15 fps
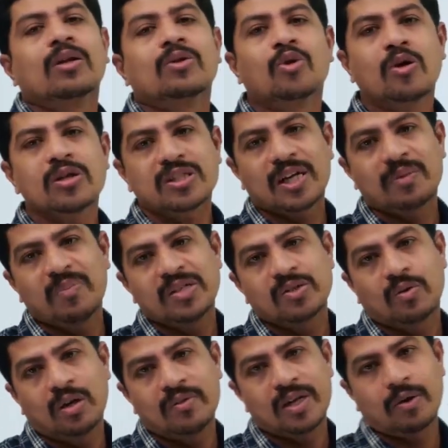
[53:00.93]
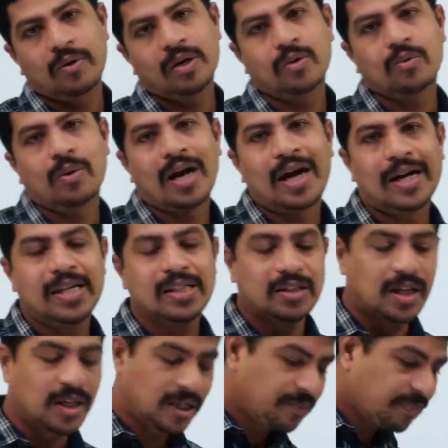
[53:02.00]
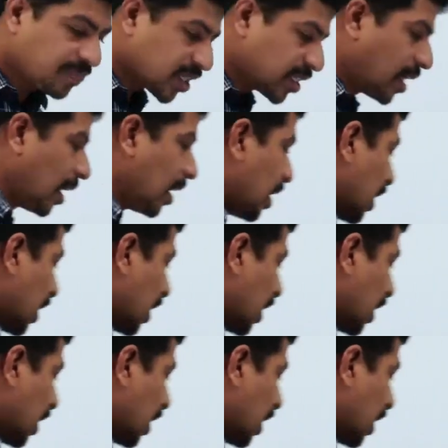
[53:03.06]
Those statements only we are going to understand. Yeah,